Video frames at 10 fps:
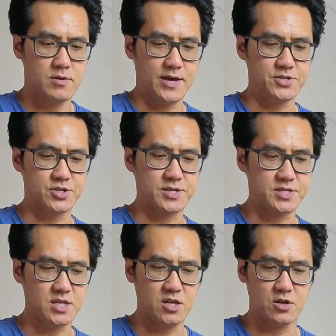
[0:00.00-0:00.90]
As you can
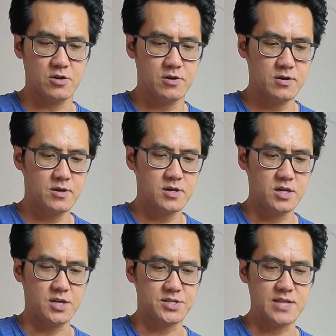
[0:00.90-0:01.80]
see here,
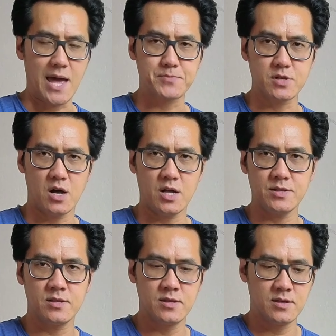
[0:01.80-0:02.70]
it snaps
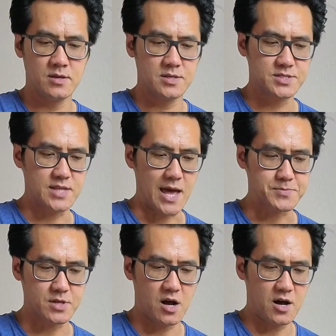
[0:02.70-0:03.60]
on,
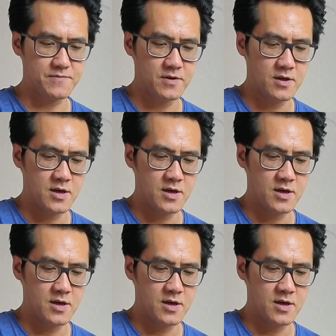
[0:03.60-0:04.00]
snaps off,